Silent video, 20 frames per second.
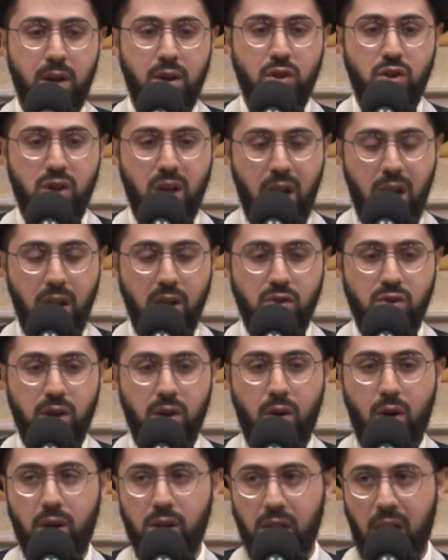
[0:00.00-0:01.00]
change in
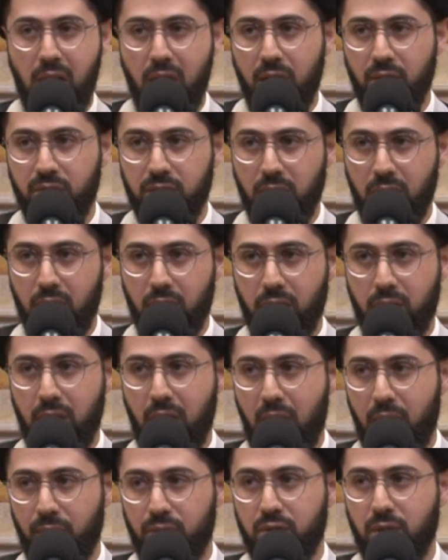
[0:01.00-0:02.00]
our lives and in the
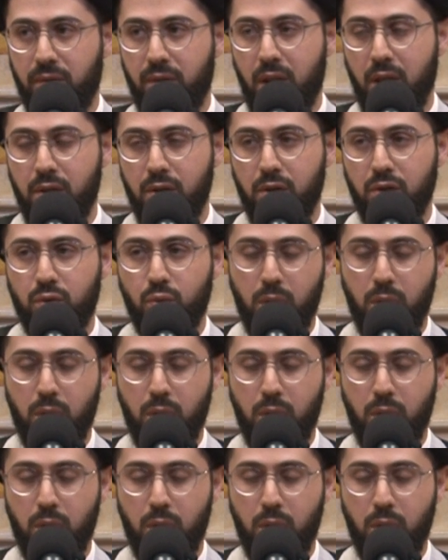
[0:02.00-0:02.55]
lives of others.